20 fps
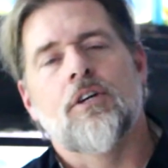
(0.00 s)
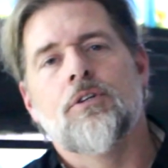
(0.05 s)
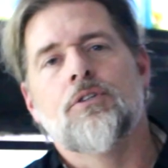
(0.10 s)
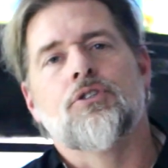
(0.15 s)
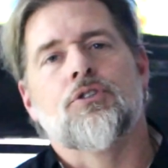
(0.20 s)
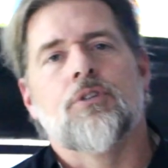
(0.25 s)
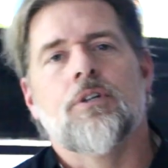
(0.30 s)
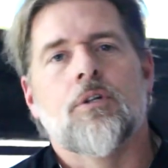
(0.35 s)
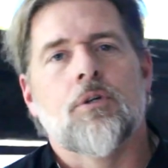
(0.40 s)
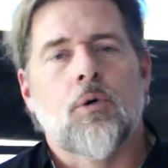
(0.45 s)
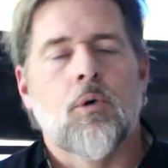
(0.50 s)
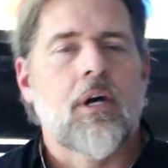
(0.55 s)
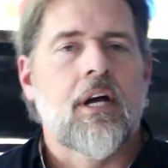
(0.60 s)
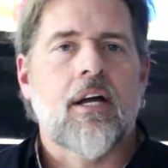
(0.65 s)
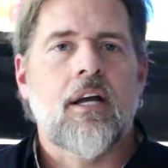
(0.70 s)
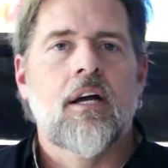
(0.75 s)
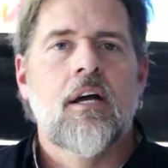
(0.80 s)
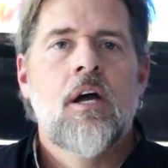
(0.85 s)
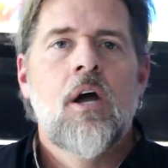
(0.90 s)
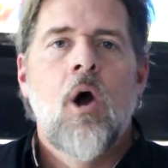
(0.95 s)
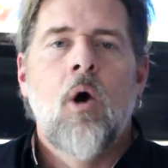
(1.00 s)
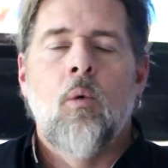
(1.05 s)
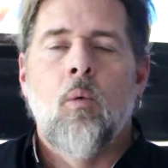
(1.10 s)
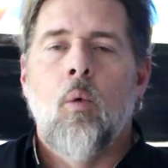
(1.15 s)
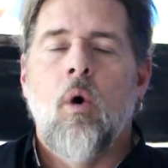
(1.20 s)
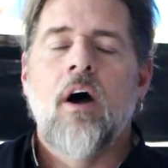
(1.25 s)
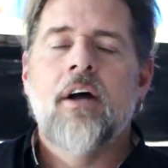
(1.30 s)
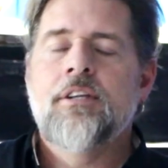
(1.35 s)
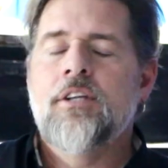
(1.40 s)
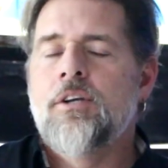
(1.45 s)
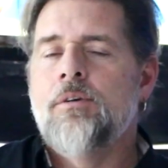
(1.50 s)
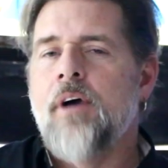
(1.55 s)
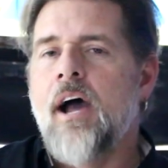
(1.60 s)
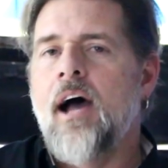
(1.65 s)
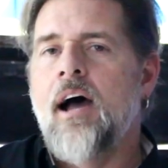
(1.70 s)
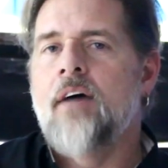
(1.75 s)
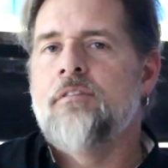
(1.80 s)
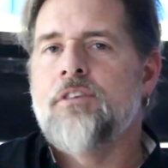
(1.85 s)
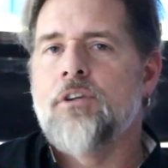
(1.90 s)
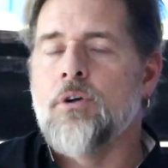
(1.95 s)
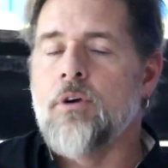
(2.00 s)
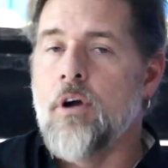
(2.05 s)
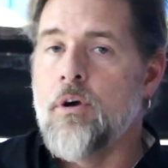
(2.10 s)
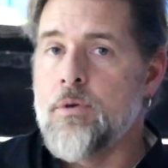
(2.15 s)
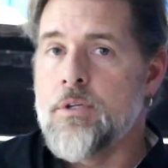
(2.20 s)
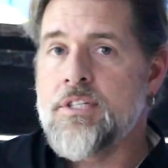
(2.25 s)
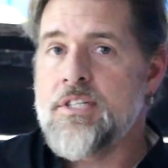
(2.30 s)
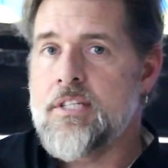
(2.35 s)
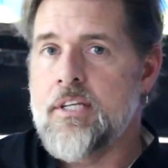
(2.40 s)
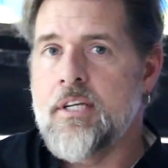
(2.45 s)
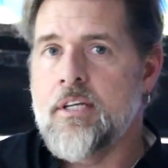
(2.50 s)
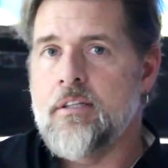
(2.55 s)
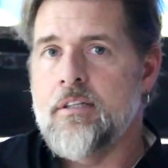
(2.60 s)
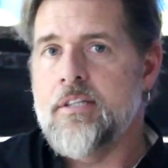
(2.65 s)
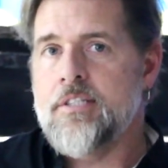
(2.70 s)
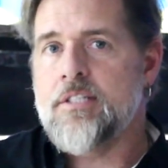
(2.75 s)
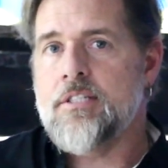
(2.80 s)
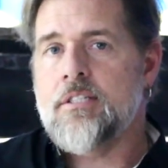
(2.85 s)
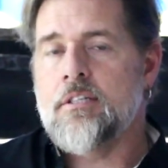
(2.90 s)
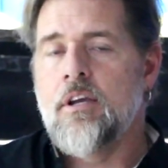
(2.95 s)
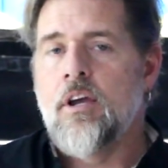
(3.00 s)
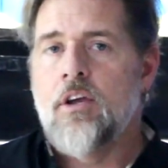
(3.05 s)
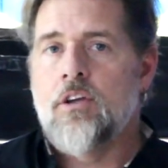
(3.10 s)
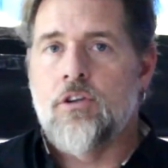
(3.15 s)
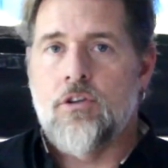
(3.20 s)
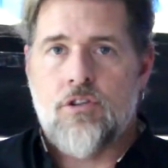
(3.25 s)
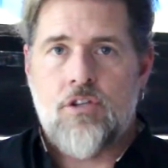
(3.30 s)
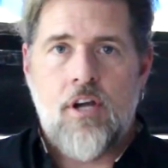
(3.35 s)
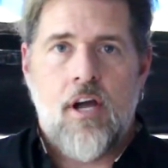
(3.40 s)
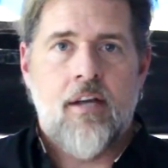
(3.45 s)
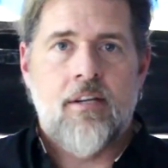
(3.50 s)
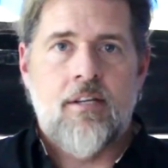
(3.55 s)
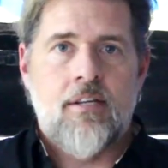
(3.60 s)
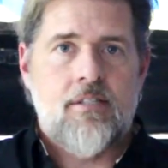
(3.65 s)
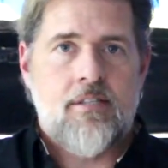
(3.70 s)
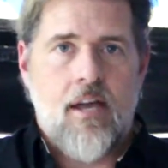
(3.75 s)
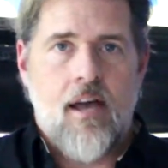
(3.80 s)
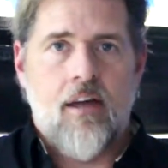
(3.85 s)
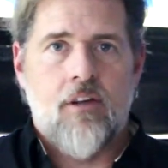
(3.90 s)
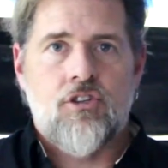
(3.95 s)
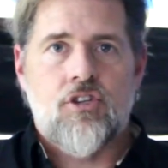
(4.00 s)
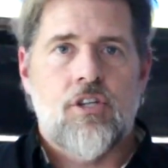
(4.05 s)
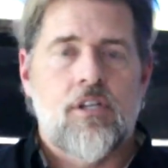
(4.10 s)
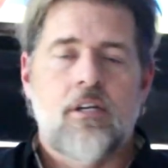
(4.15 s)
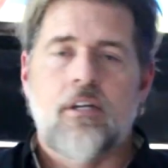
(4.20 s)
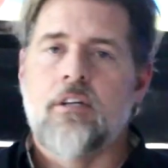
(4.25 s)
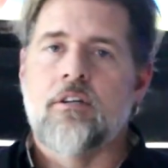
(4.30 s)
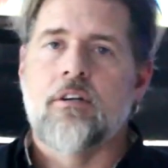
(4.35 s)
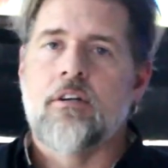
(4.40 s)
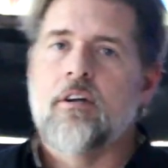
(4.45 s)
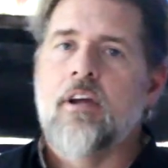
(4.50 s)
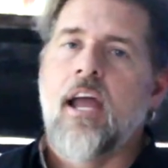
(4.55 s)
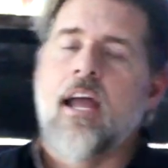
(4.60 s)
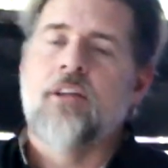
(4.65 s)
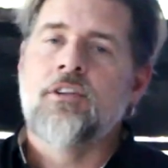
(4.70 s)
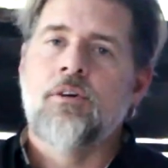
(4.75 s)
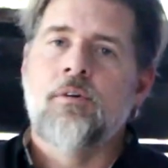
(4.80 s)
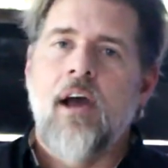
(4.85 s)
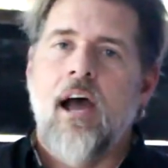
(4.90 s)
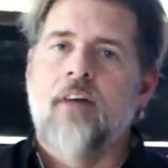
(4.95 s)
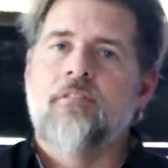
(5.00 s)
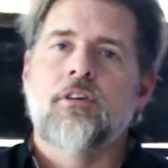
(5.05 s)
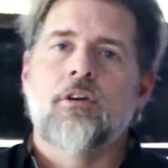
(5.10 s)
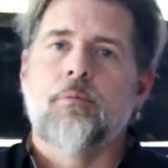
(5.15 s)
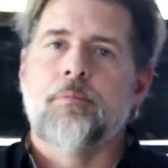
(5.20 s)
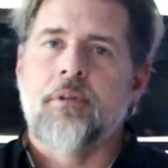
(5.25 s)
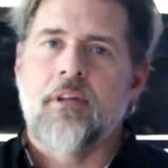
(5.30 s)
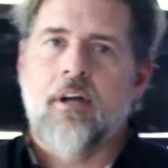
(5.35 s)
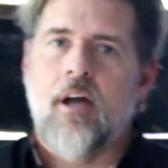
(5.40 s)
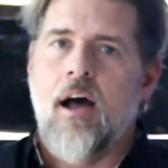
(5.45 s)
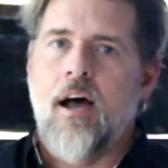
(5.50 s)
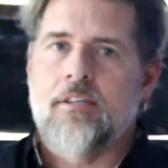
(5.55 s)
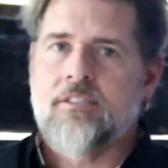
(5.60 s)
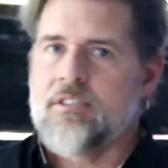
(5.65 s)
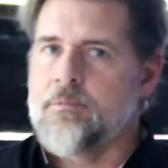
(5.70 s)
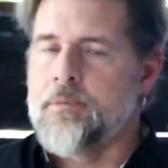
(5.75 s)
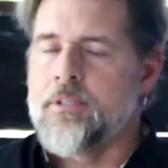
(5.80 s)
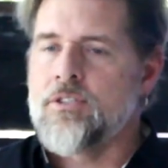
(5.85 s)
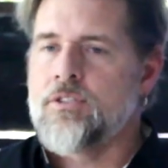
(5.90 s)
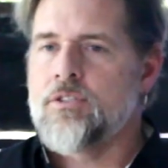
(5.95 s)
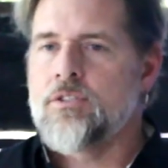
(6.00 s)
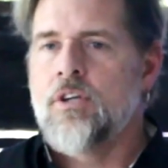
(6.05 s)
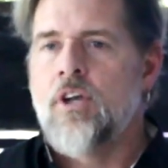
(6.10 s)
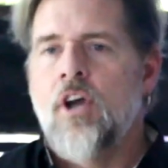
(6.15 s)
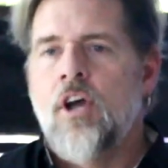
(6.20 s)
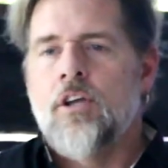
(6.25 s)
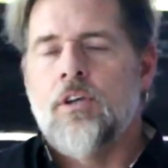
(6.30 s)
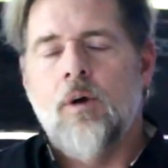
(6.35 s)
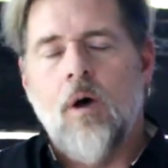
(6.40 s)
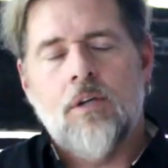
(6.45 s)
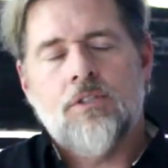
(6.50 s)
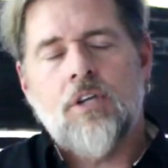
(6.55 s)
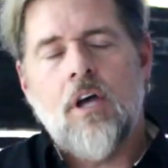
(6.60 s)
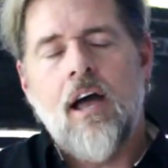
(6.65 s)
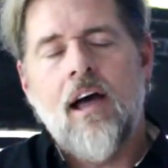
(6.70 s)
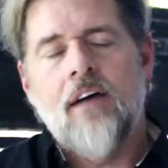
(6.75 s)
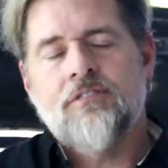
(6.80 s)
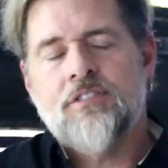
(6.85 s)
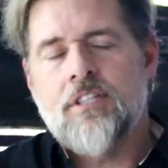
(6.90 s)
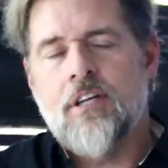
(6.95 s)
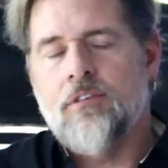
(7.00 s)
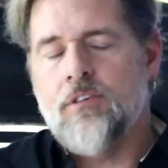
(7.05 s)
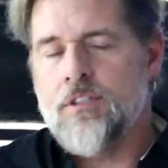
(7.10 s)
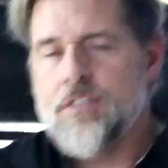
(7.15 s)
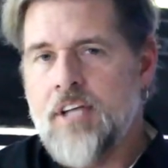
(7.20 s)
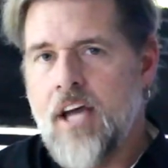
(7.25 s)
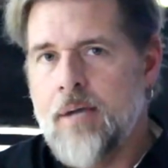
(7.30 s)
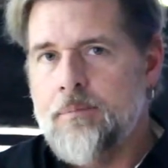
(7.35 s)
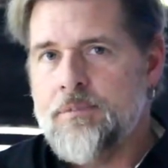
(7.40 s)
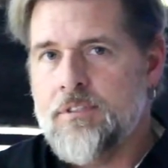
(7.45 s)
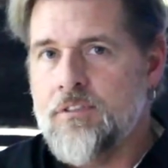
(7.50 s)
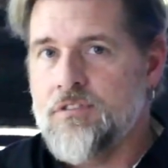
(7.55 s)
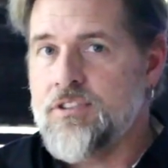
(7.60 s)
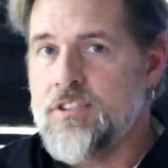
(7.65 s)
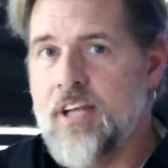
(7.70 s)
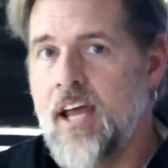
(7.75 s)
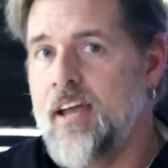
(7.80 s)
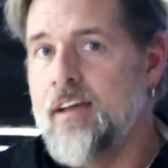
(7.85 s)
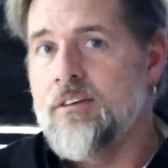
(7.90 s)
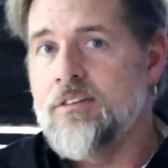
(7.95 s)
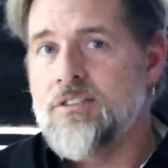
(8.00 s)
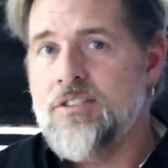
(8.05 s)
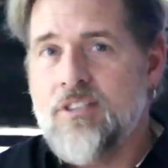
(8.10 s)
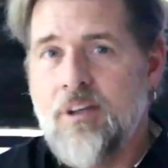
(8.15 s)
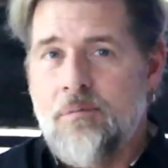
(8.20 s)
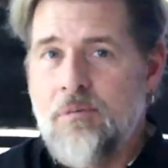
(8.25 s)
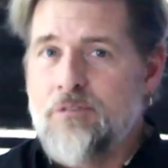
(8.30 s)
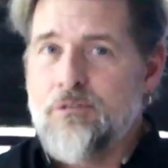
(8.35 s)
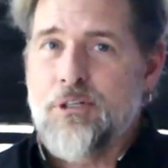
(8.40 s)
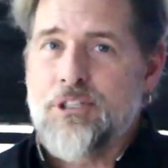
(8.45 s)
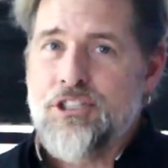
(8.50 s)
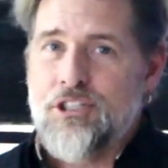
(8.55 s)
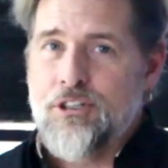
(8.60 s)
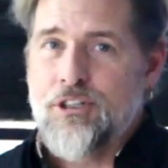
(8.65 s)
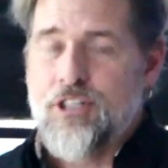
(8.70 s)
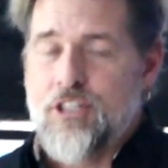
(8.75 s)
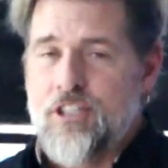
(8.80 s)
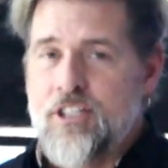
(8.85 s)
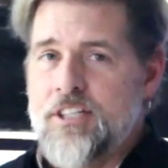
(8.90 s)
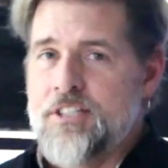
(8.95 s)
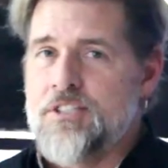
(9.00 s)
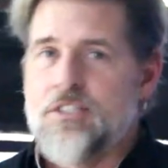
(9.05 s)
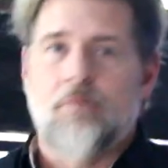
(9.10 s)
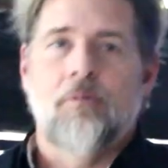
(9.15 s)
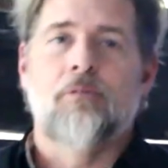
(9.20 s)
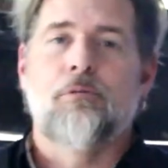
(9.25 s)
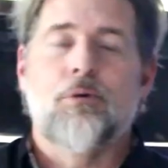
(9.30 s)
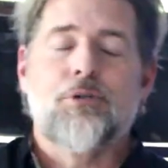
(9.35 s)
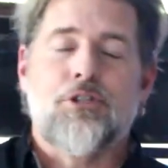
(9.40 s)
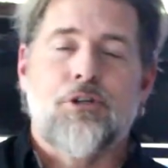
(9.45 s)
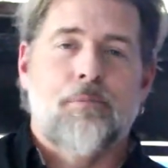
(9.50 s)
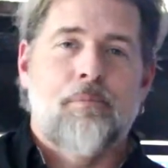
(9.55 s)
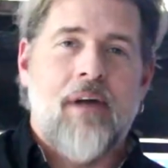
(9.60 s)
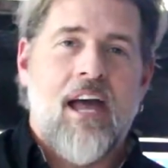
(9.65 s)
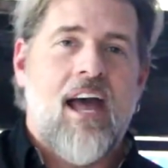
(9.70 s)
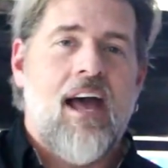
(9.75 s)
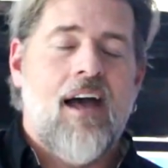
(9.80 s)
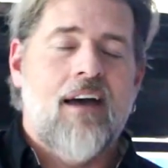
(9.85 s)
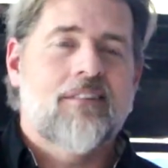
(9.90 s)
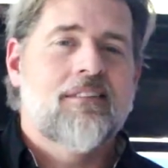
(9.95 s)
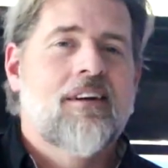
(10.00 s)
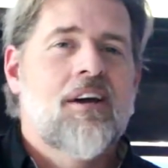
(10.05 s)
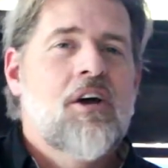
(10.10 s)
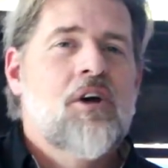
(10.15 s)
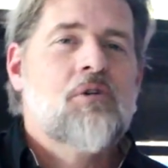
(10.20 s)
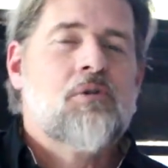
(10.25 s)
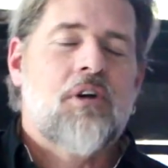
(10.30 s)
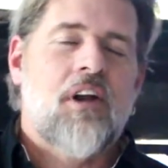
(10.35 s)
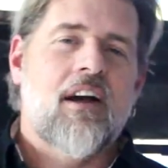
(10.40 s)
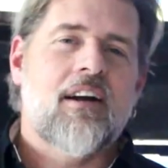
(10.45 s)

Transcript: those real quick. One, you have your Otocinclus, your Chinese algae eater, and you have your Plecostomus. You also have several types of snails, some of which are good, some of which are bad. We're